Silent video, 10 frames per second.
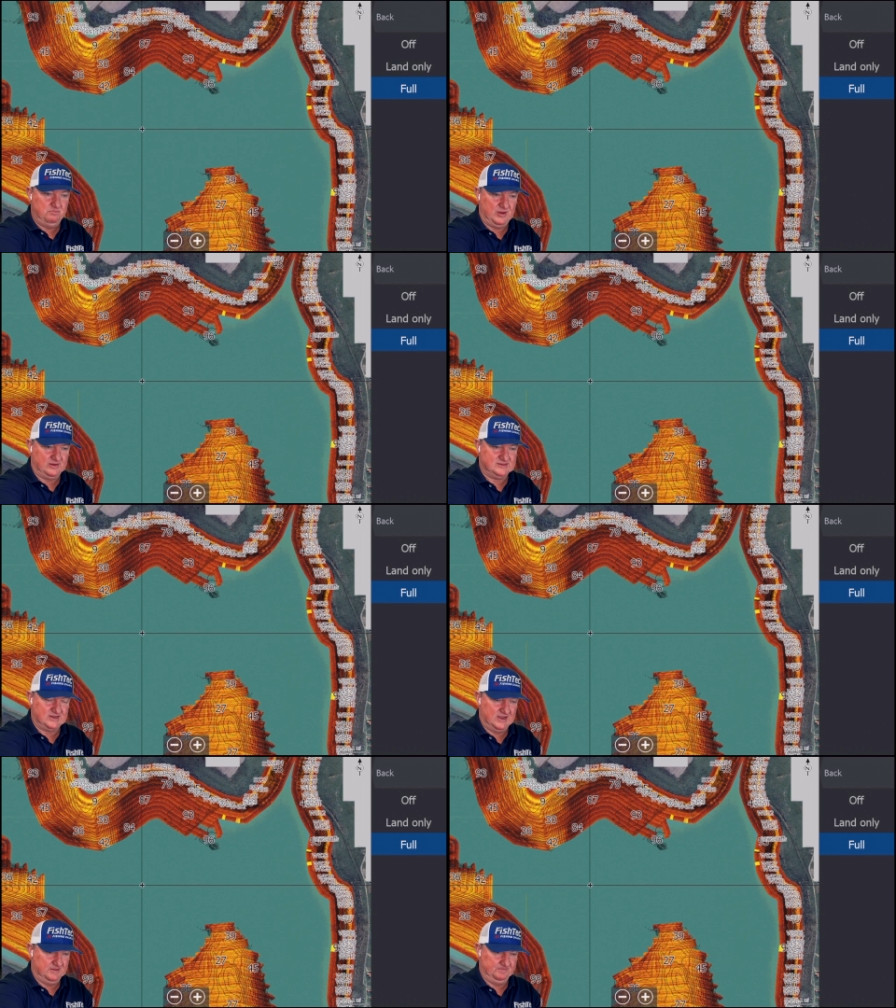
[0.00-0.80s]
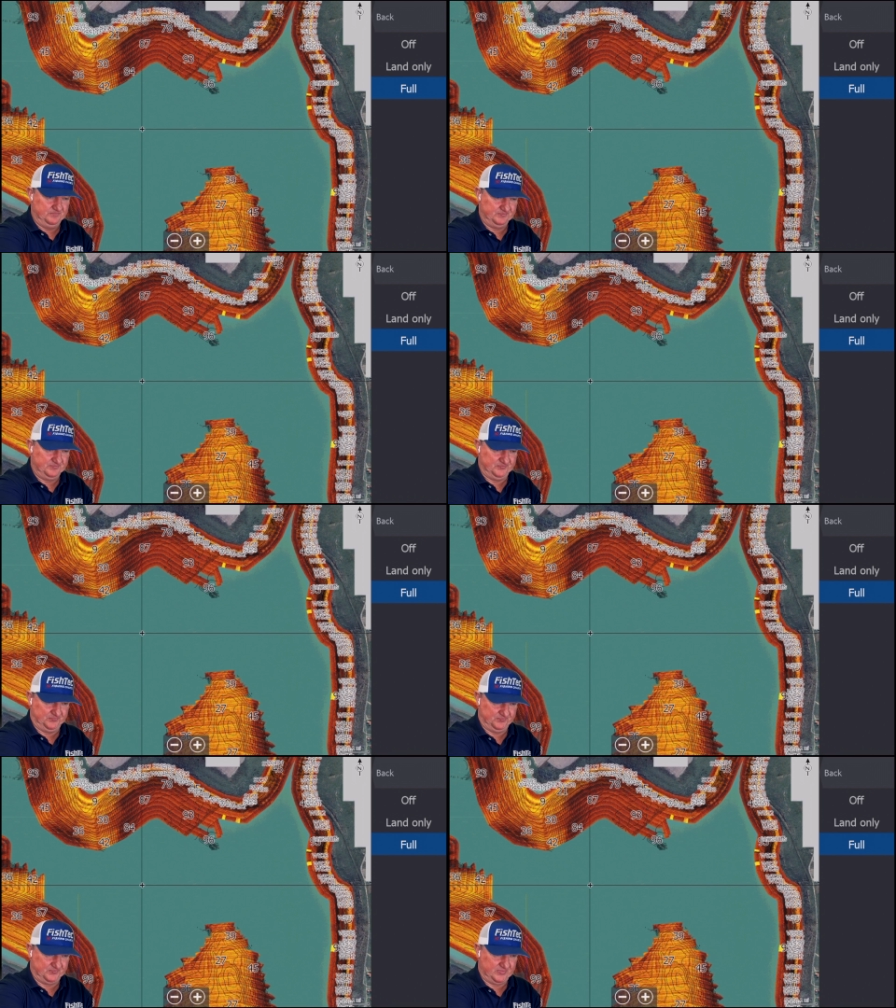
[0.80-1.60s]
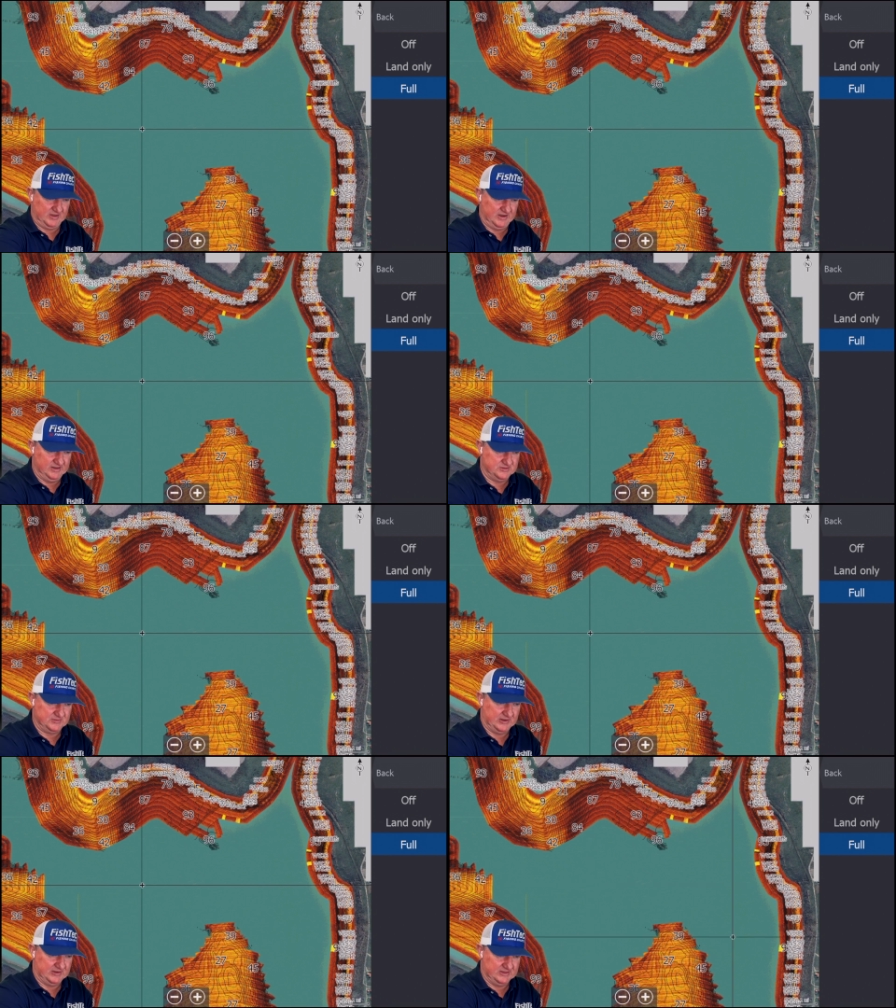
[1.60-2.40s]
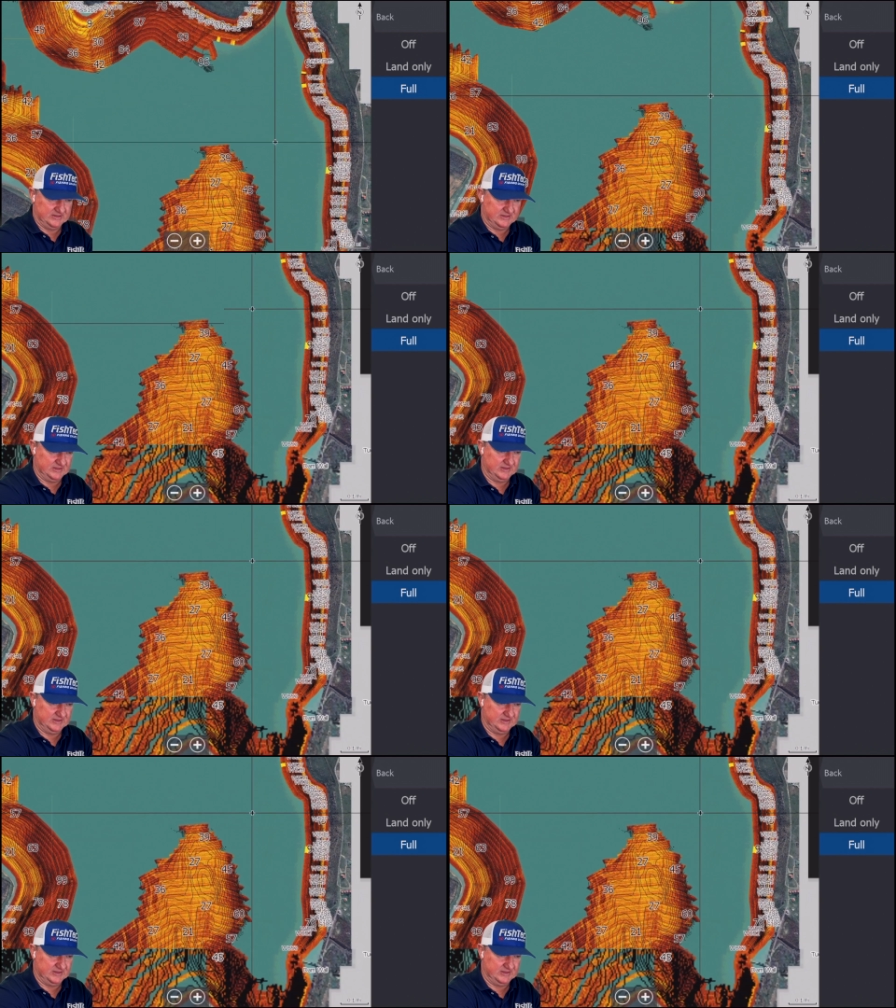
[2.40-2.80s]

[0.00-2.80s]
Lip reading: But it is what it is.